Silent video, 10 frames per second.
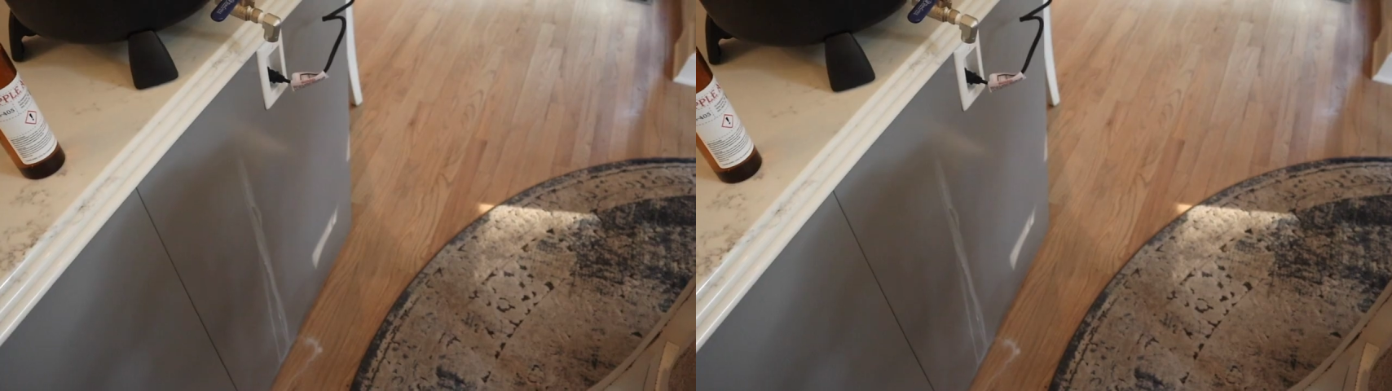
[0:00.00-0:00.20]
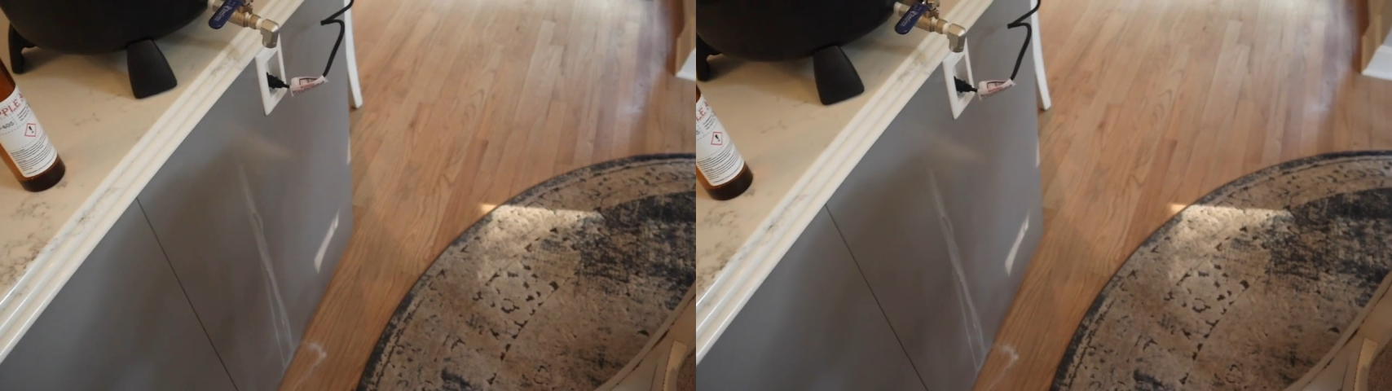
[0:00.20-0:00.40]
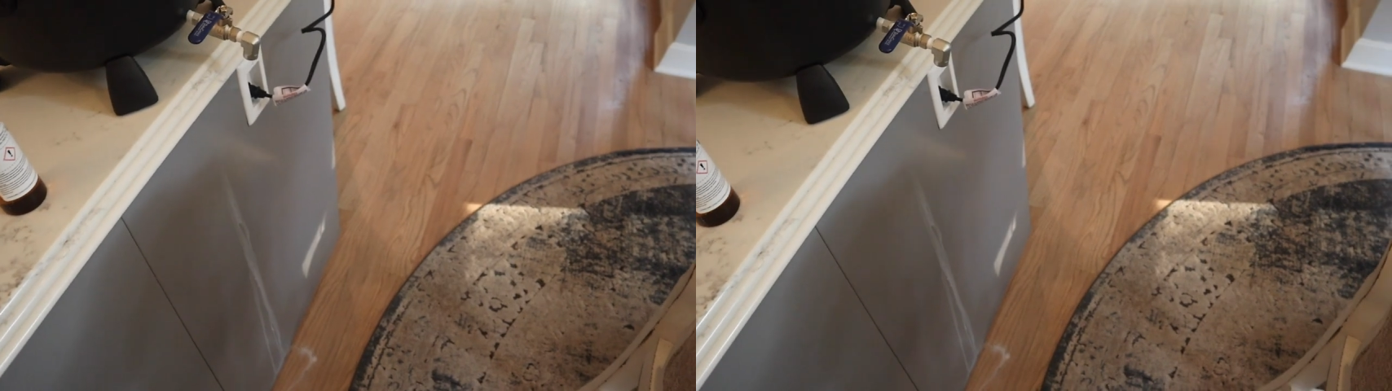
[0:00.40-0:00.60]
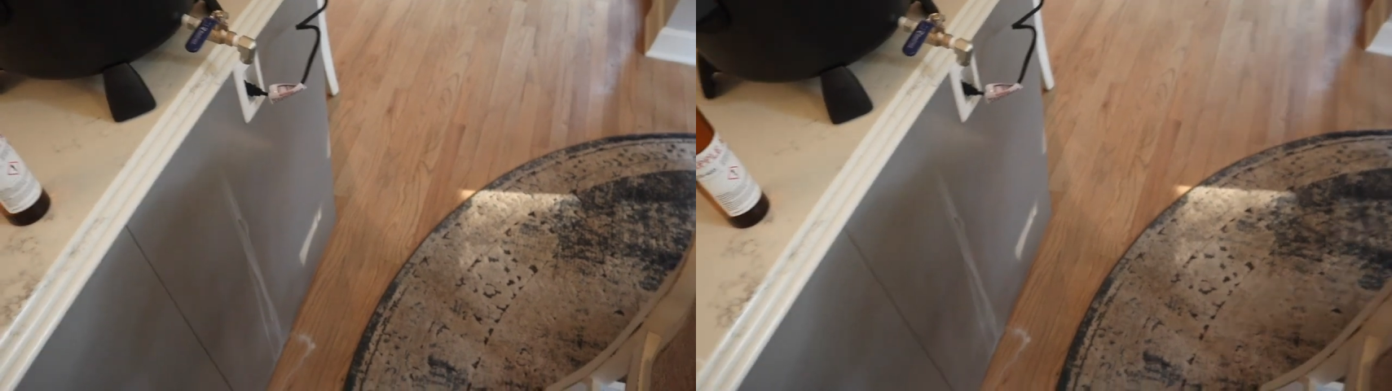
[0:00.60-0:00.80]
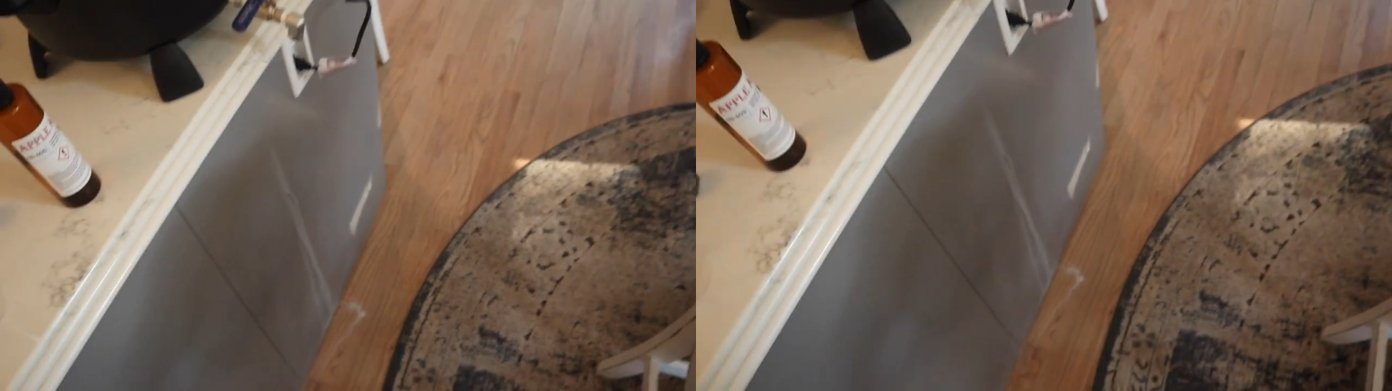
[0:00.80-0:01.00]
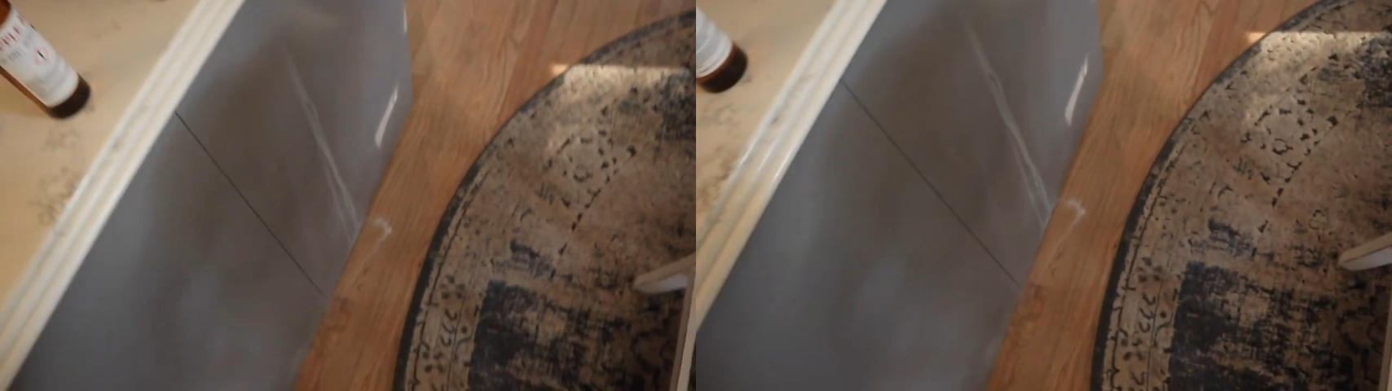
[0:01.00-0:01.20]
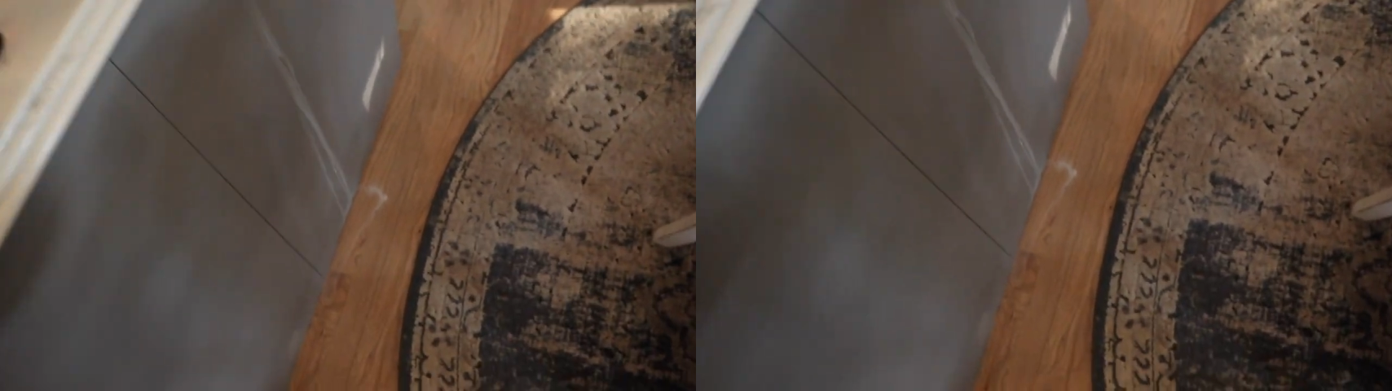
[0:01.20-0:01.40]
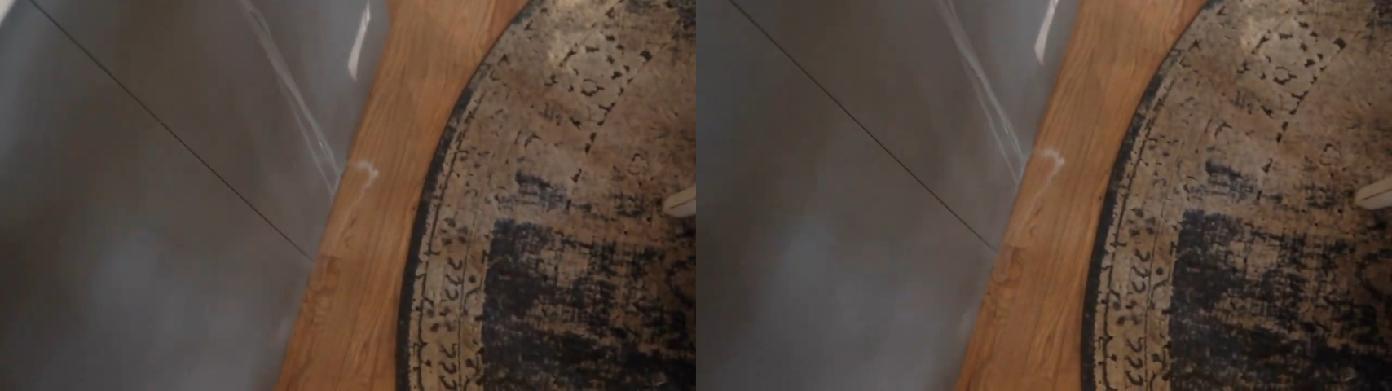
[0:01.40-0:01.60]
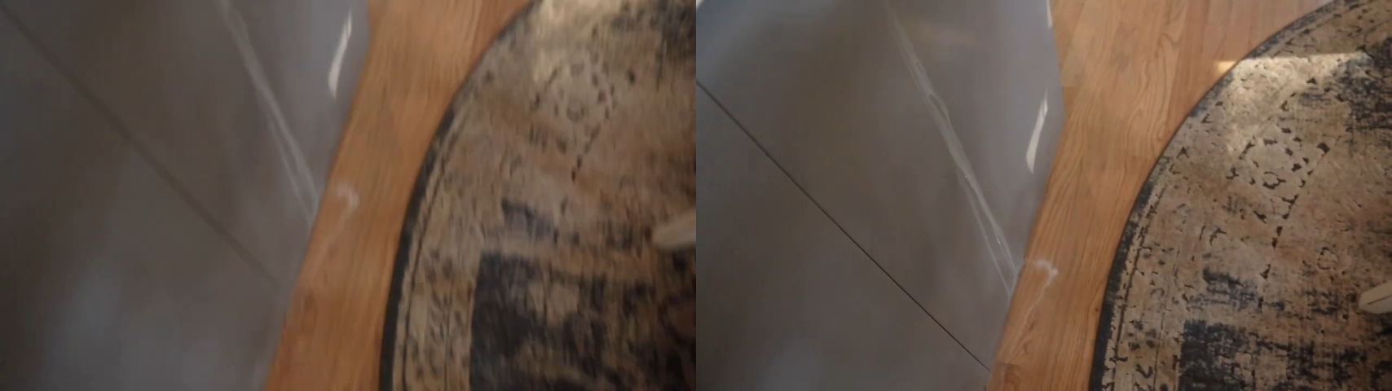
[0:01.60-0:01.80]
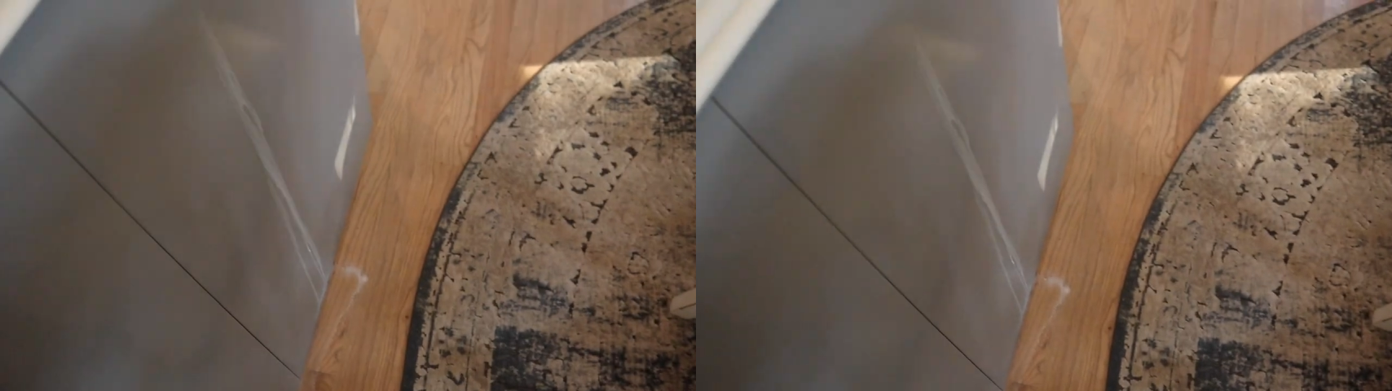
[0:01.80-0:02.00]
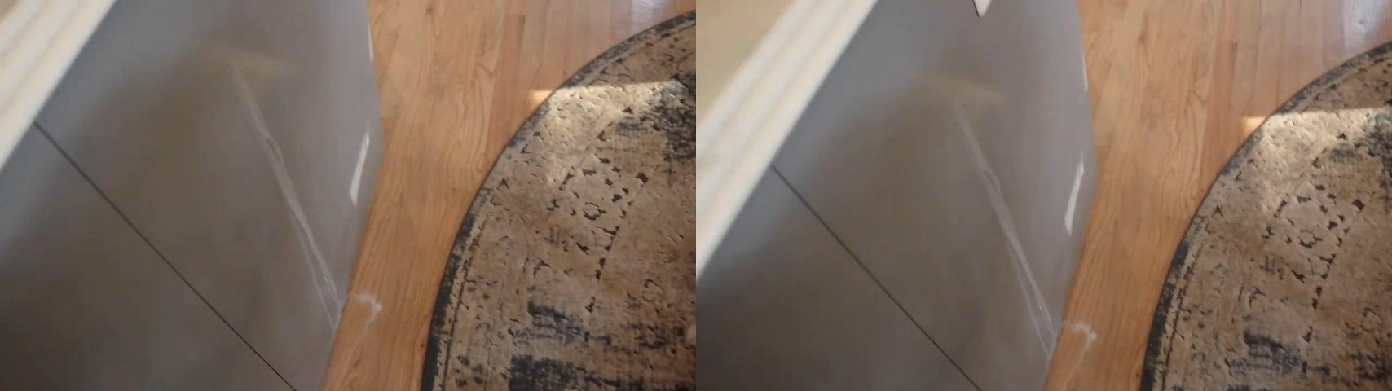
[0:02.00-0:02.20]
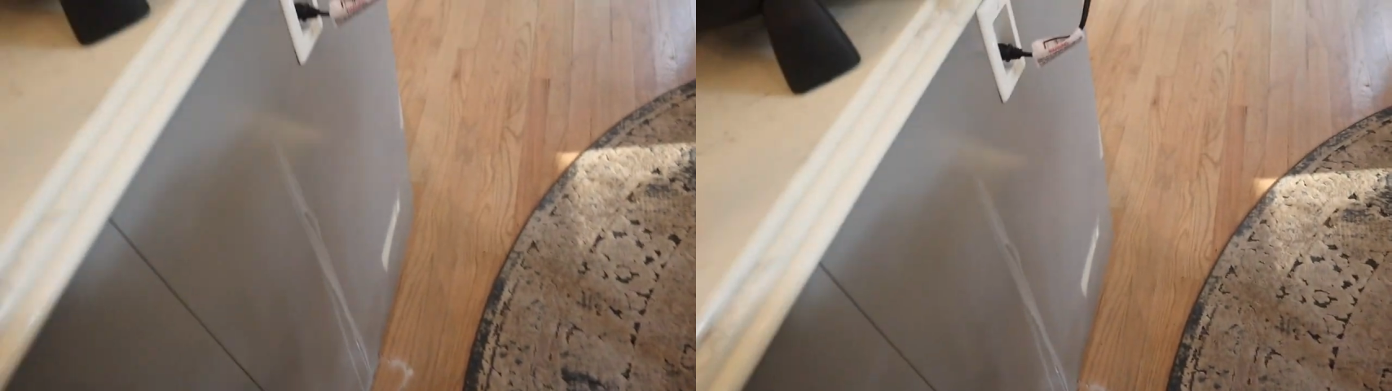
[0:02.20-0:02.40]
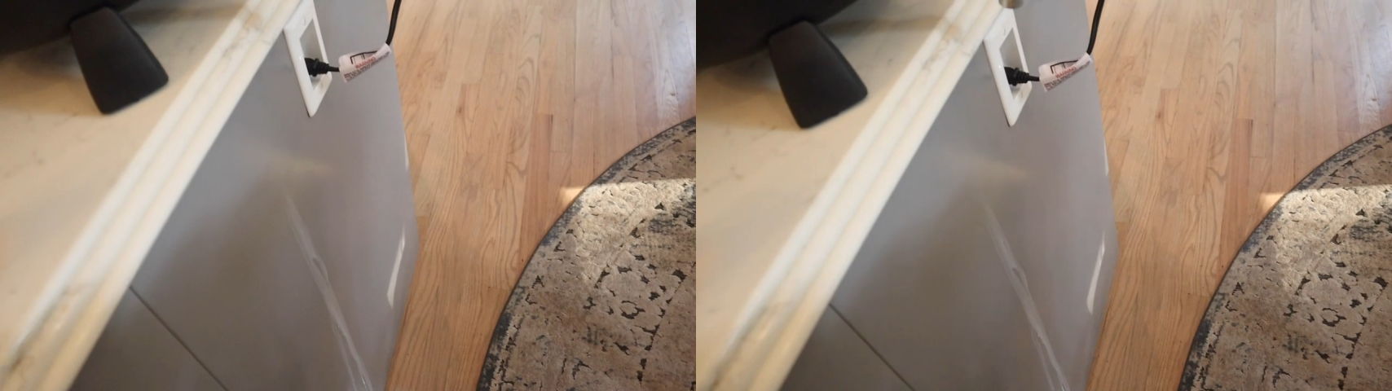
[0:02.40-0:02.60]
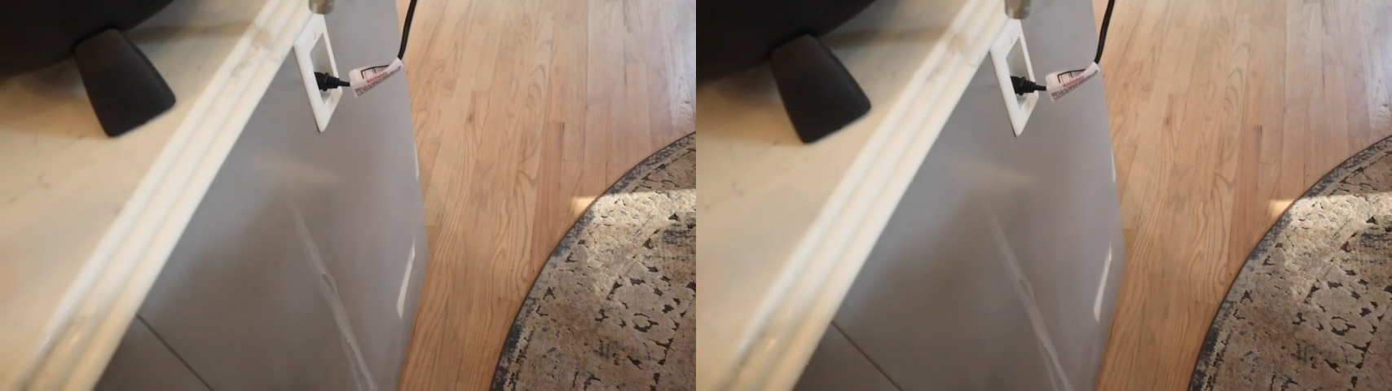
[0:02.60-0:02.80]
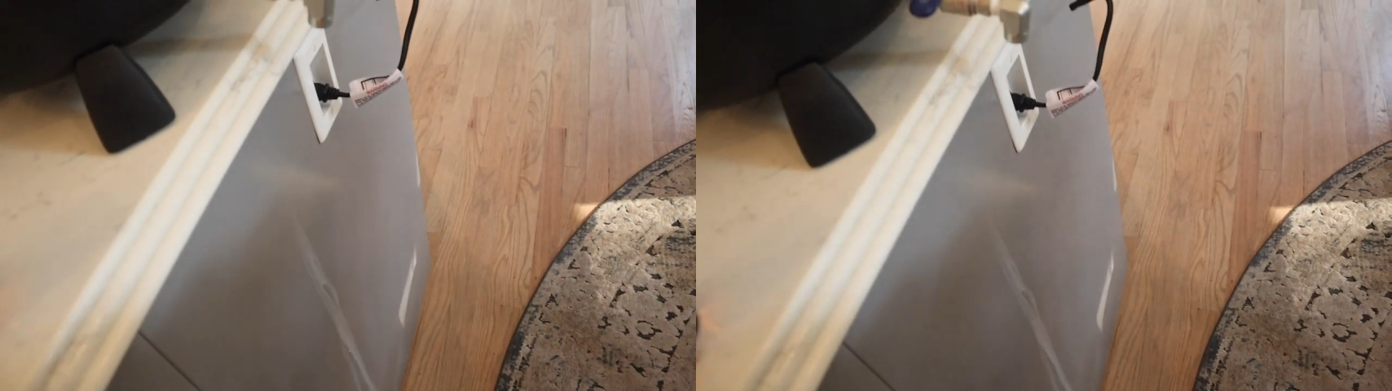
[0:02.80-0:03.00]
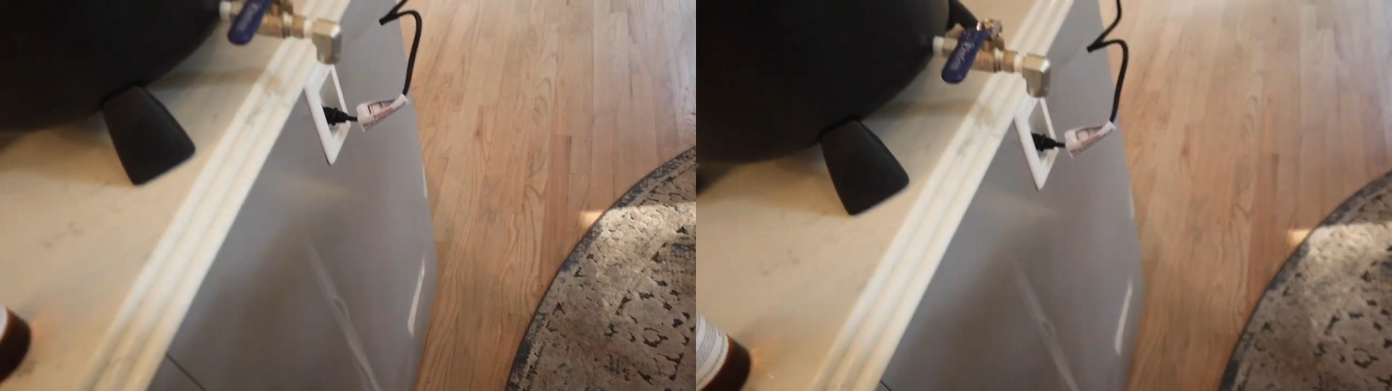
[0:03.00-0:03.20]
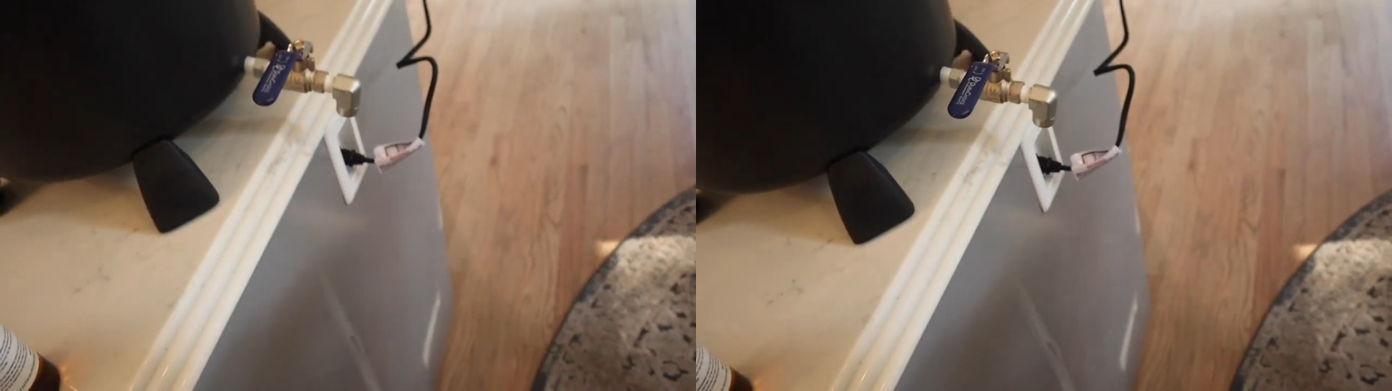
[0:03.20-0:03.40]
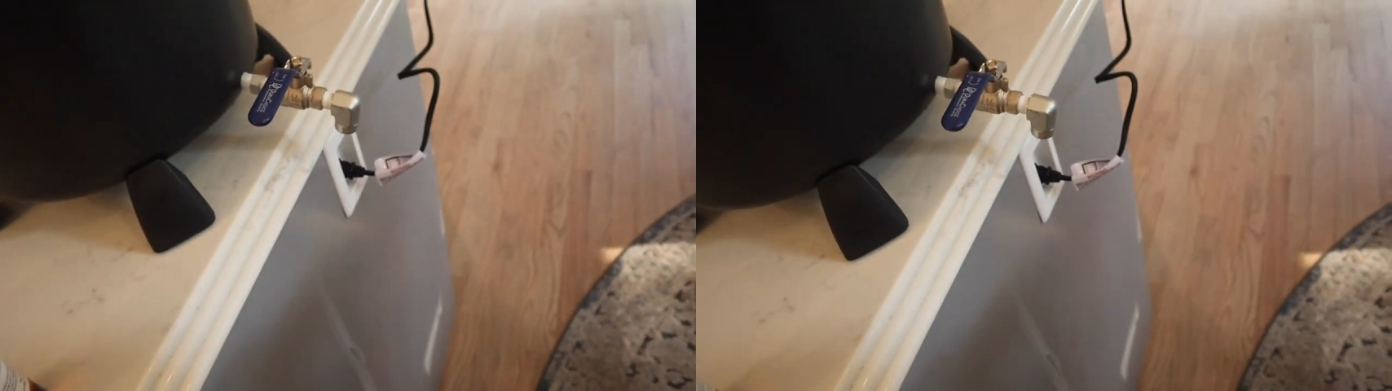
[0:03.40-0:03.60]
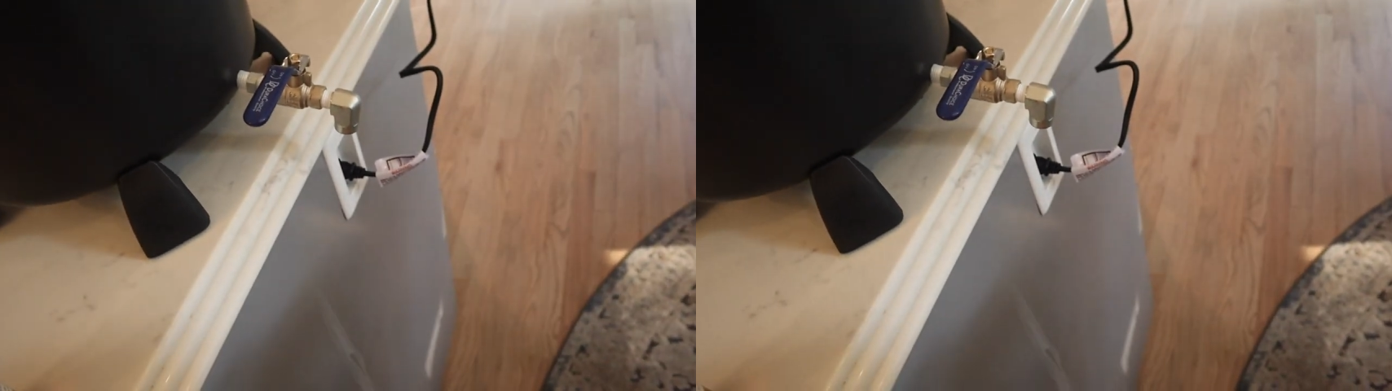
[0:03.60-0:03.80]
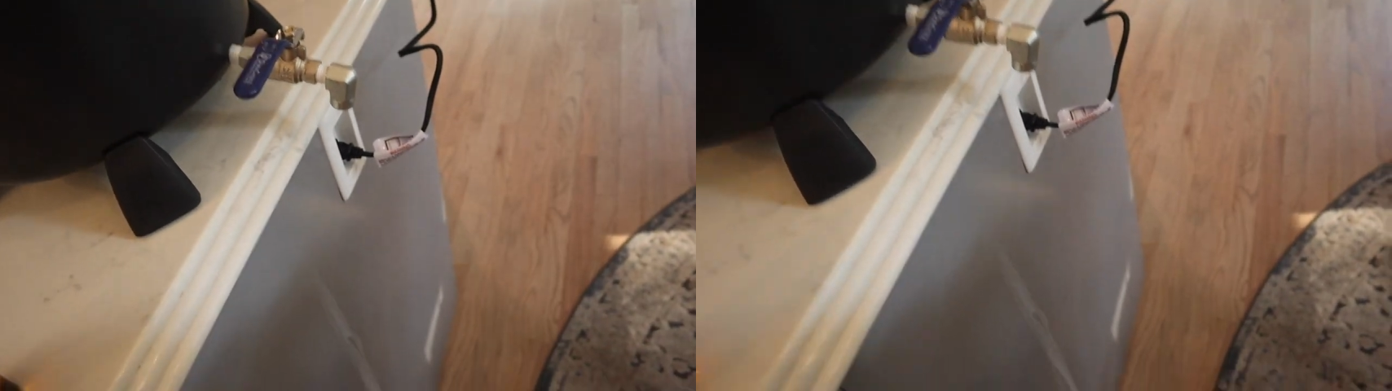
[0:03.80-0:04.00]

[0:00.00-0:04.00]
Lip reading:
(no speaker visible)